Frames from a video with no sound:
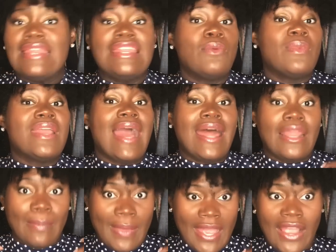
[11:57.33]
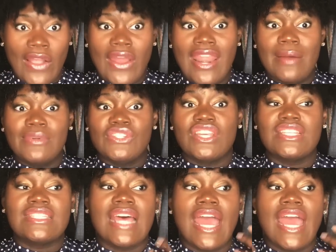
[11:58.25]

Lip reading: Then we got up here and I was just